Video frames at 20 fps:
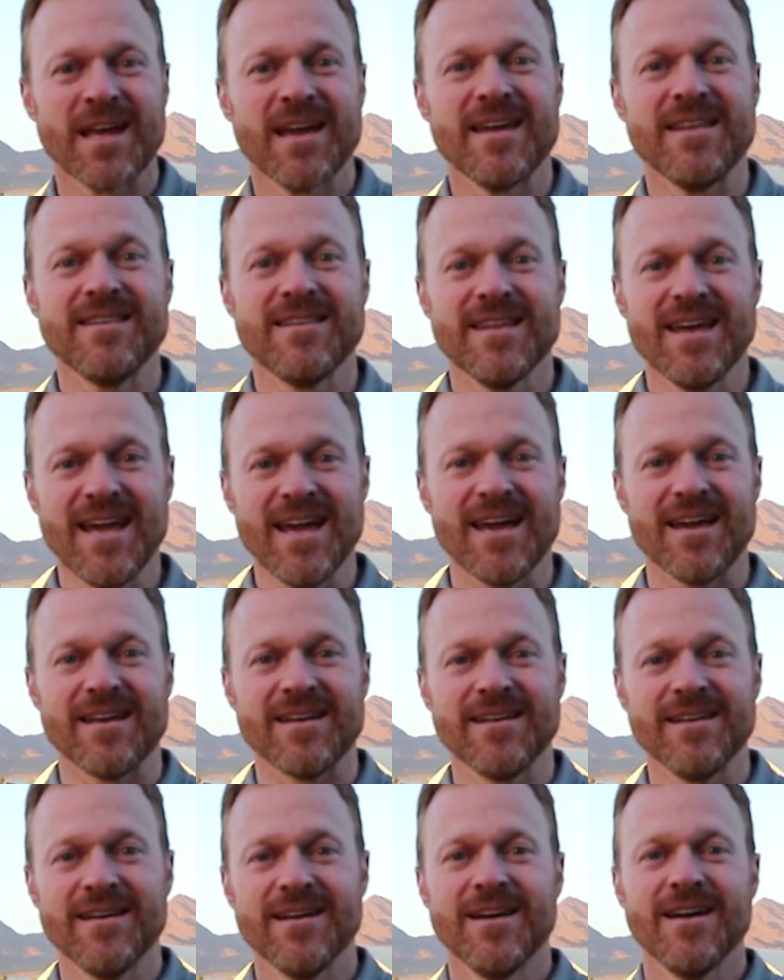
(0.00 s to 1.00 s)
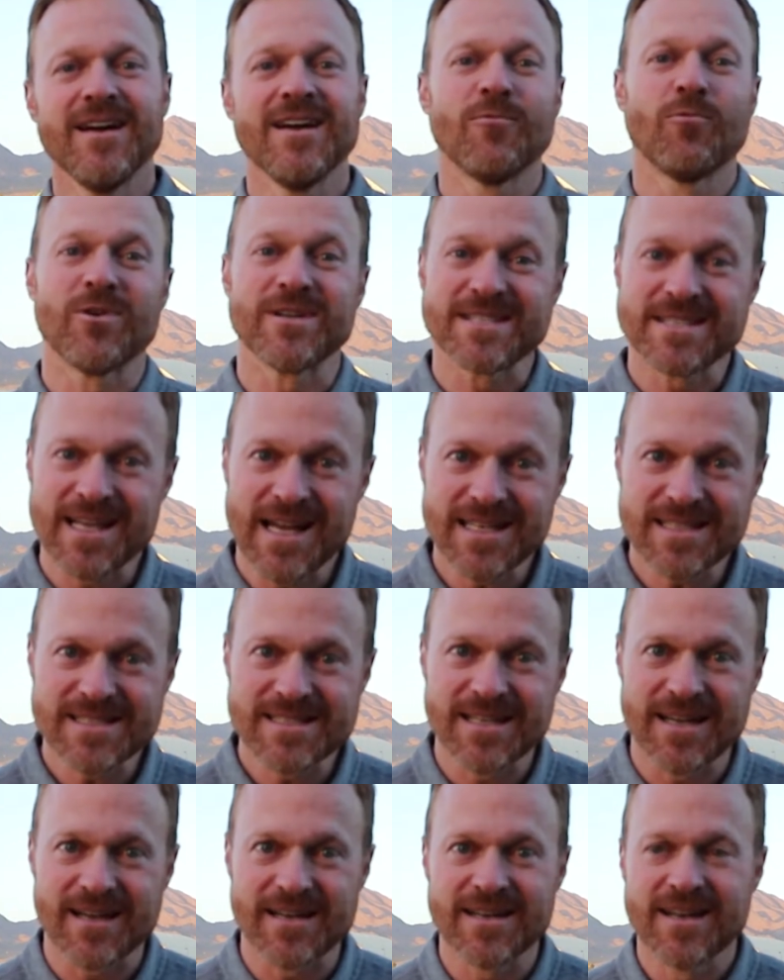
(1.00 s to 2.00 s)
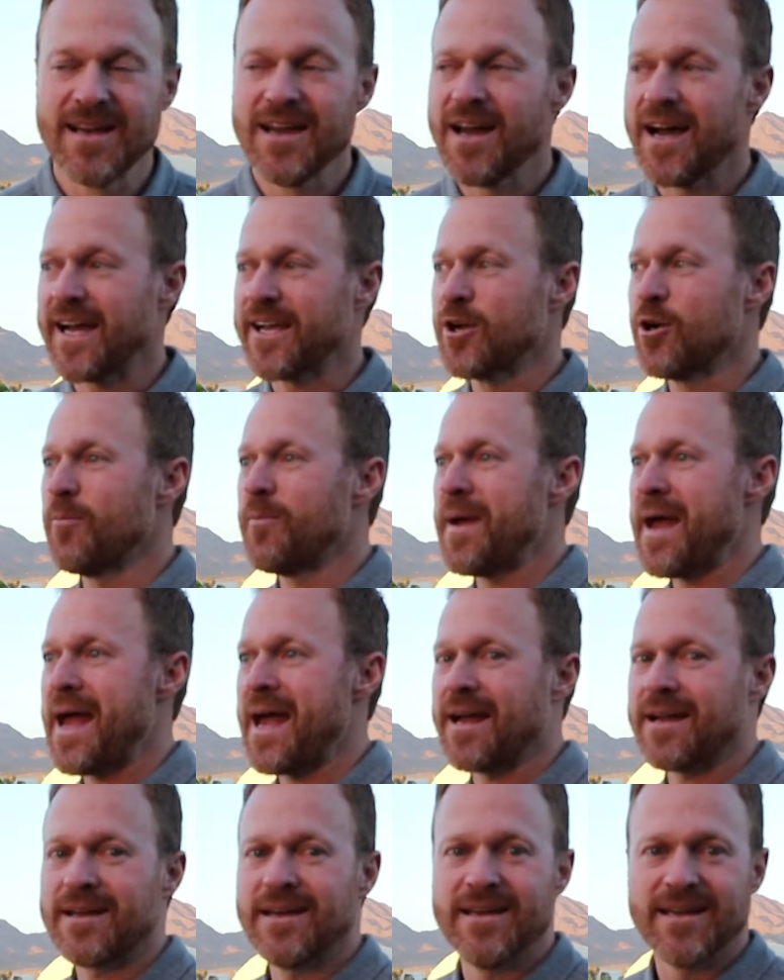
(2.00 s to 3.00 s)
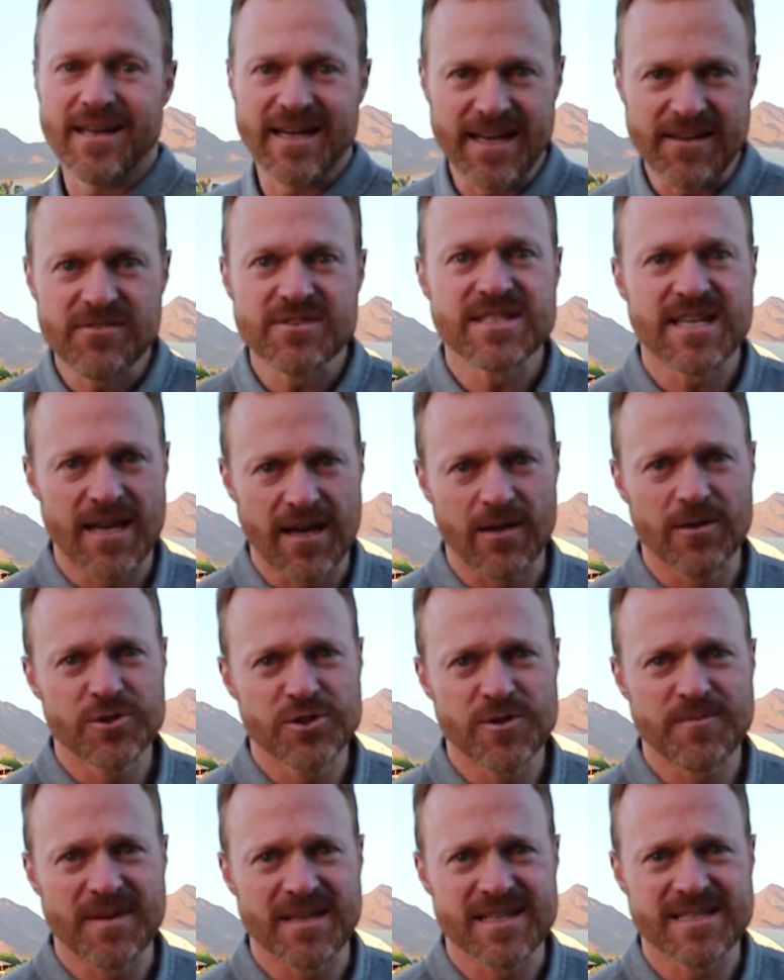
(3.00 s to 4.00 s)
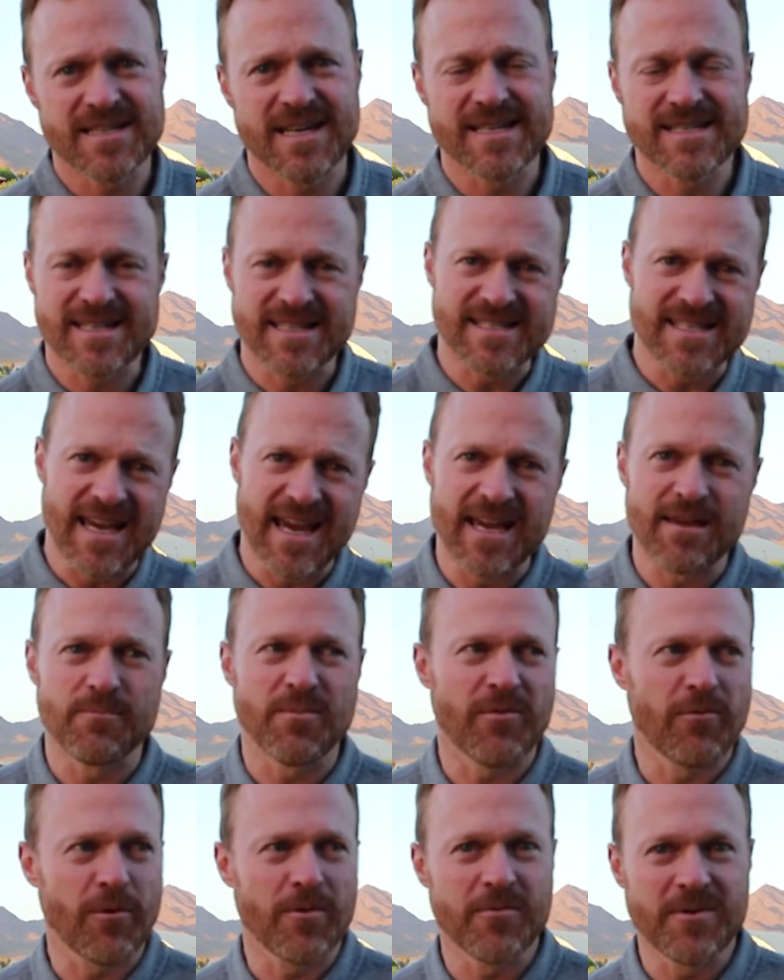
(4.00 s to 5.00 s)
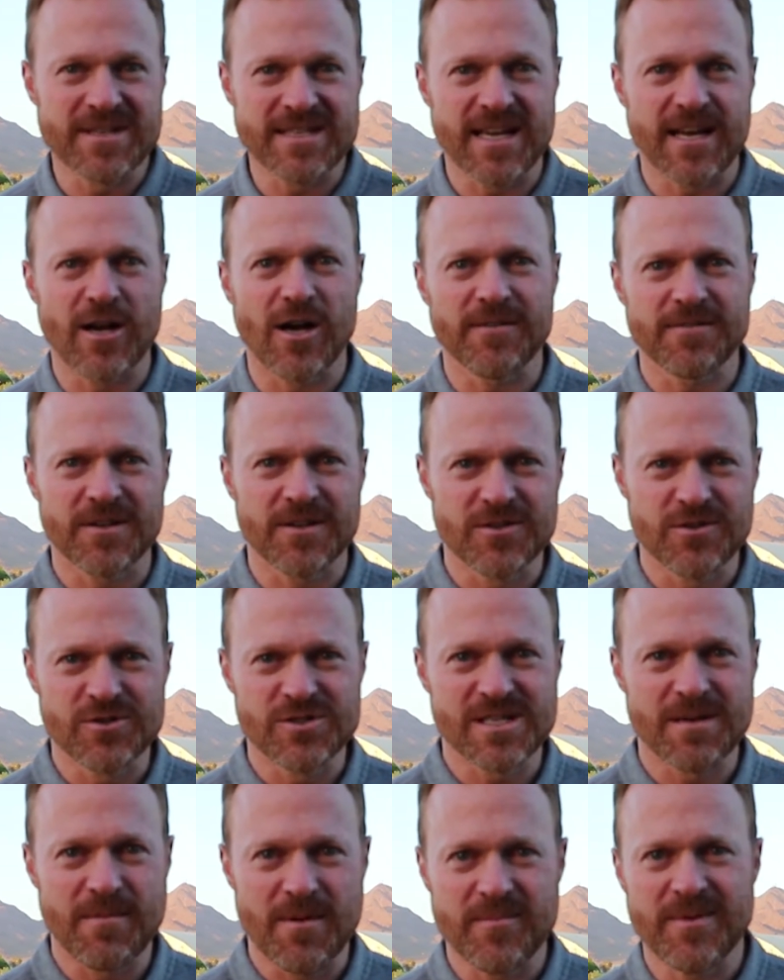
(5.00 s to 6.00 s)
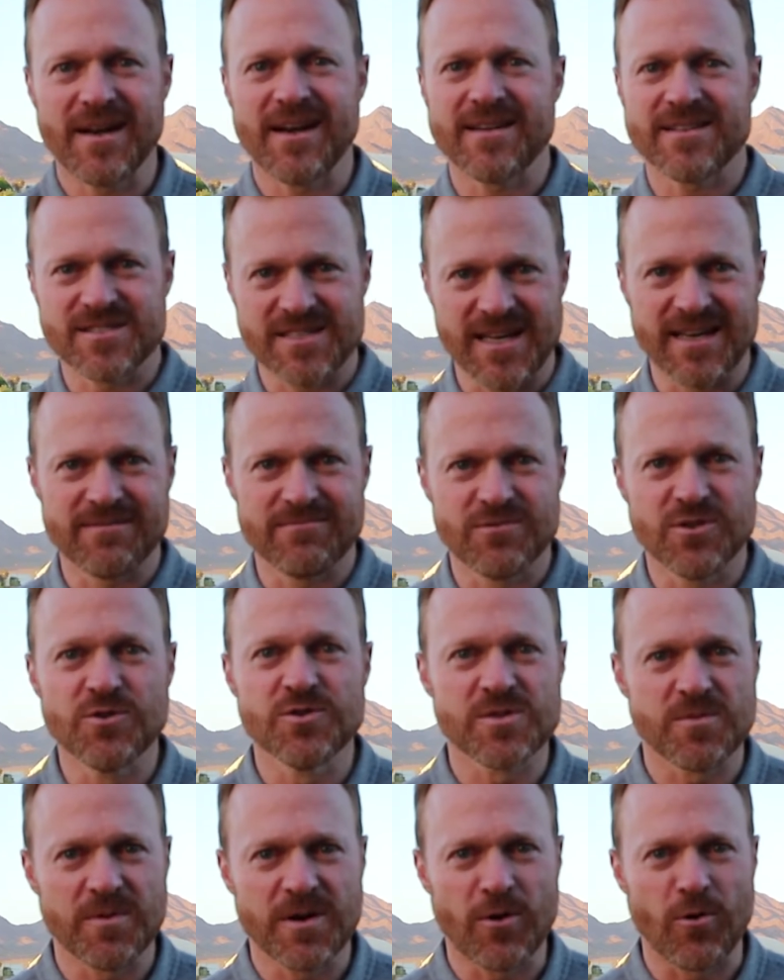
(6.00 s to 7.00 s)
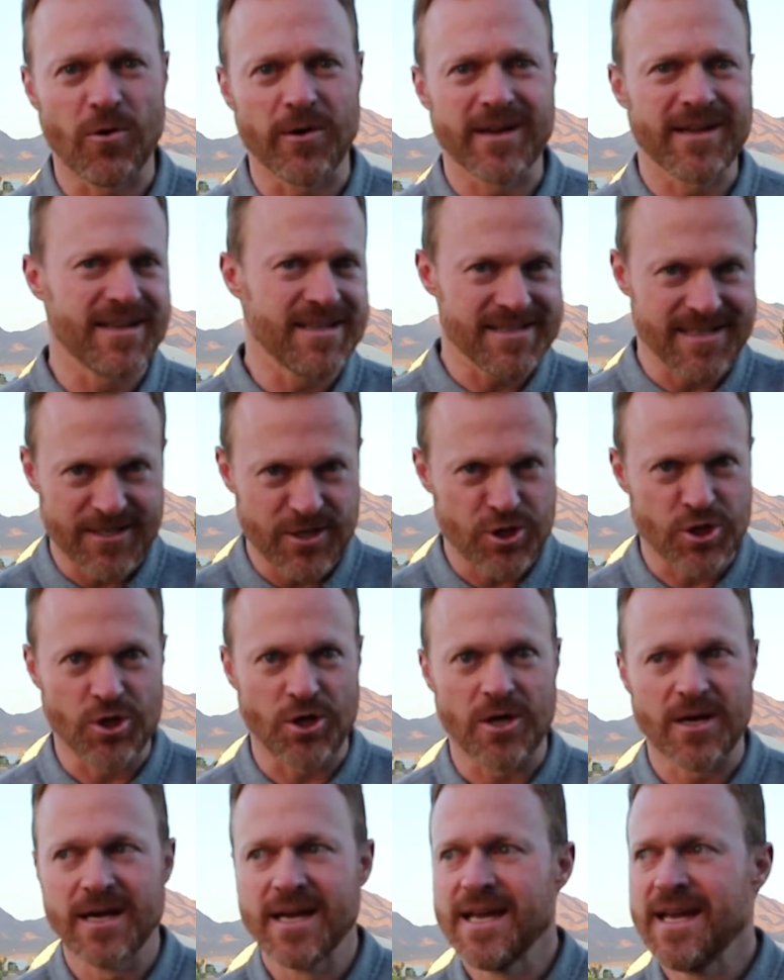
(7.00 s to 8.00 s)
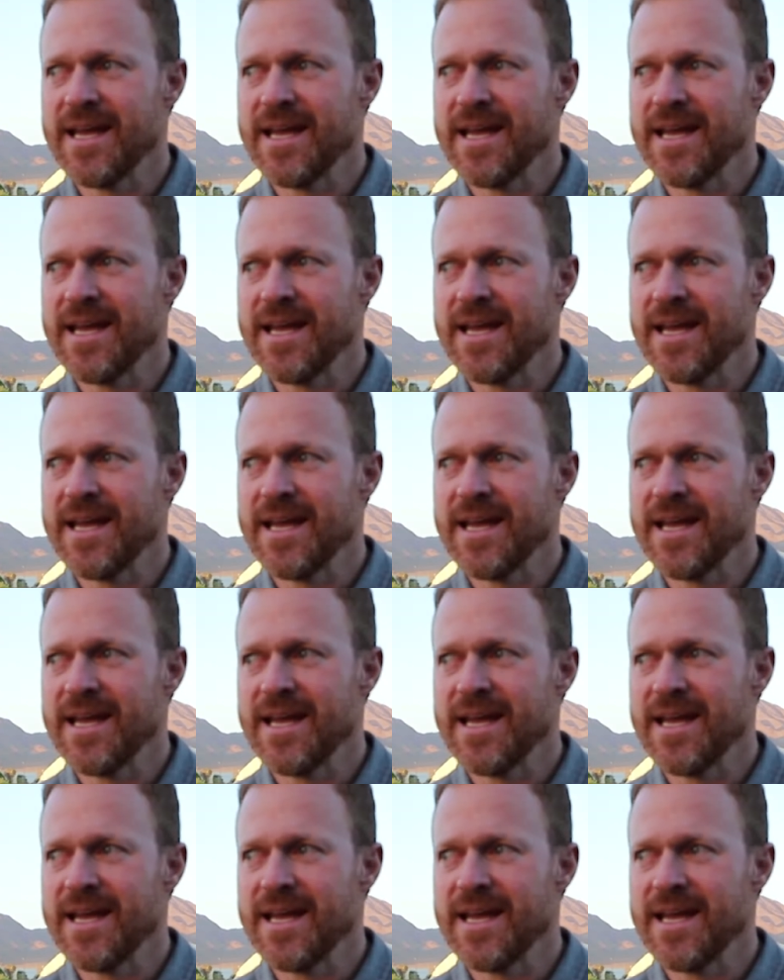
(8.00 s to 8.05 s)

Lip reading: And then, once that's done, I go back, and I even tell Jimmy in this case, I say, hey, before we take off, can you just give me a minute? I just gotta do some recording. He's like, sure.